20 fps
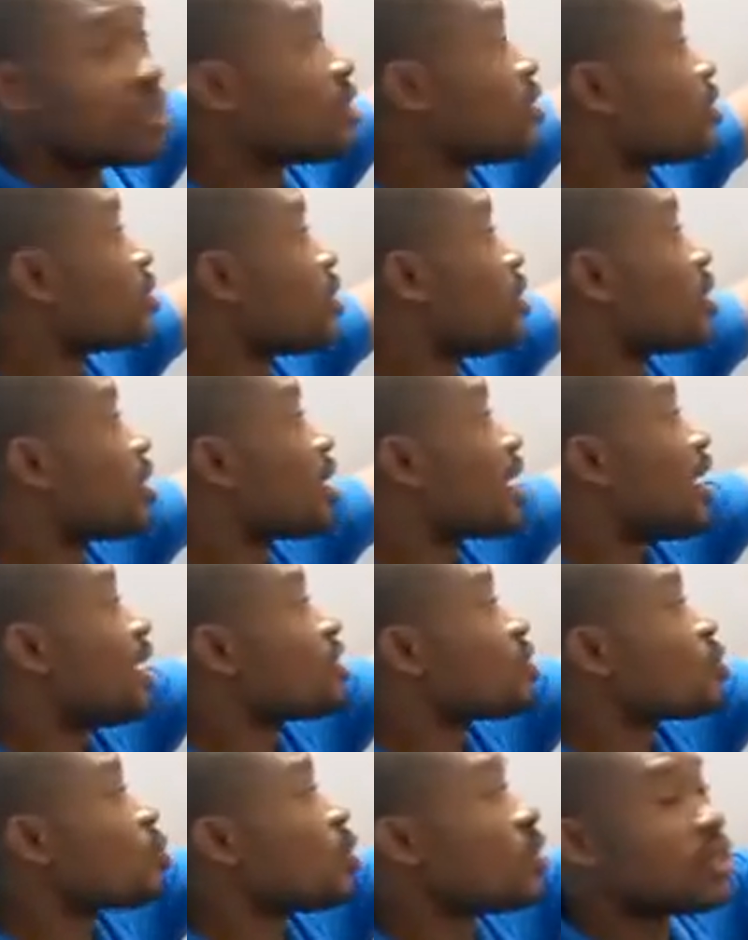it's going to
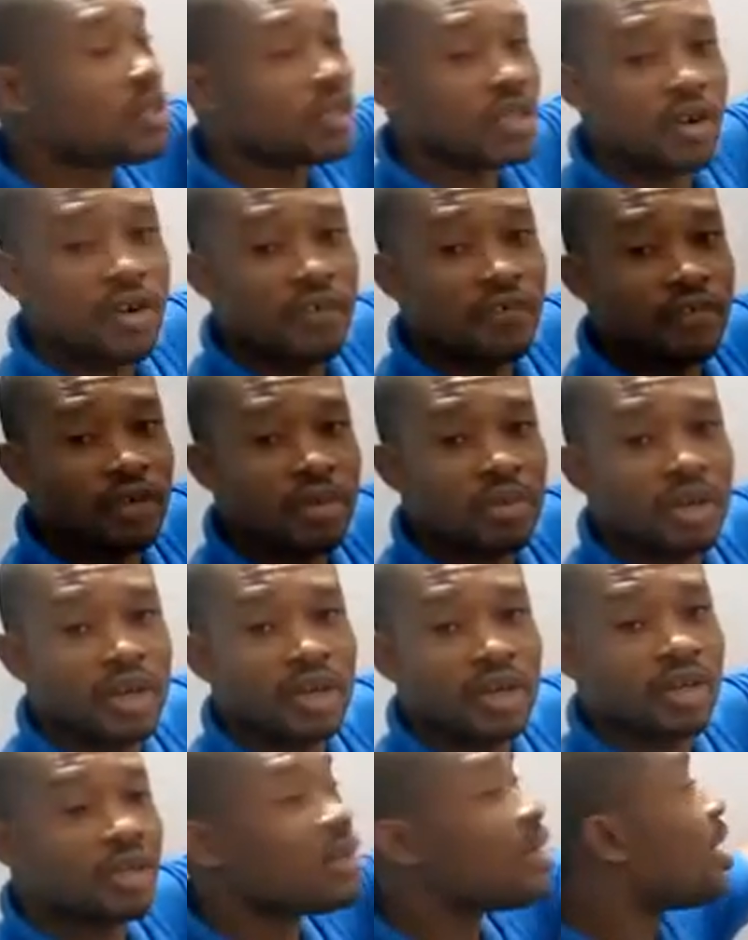cancel 1 0 from
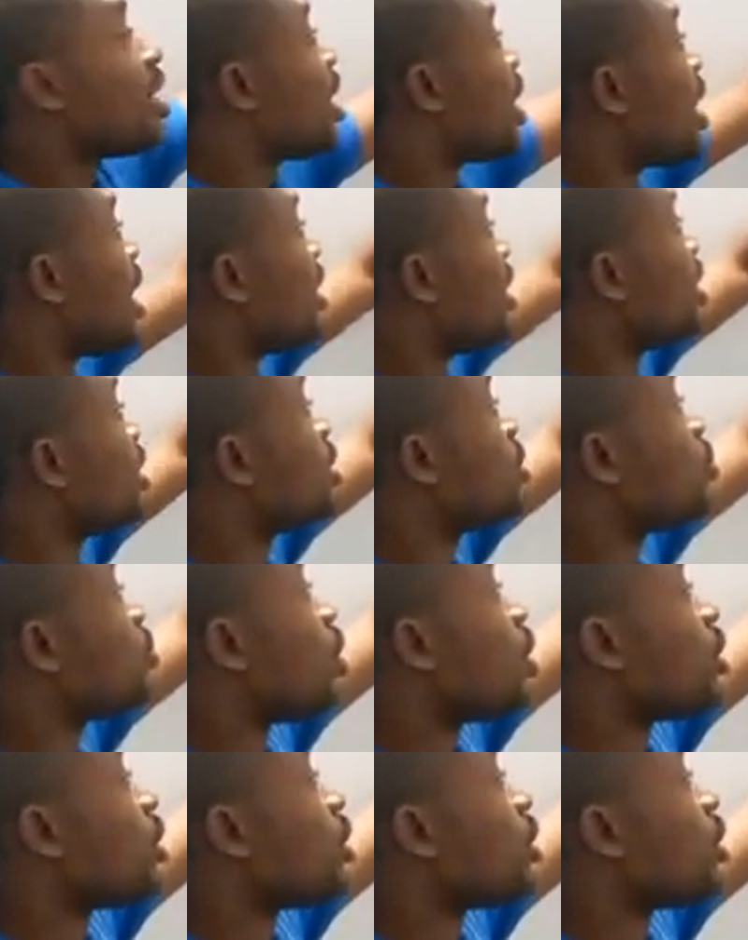here, and this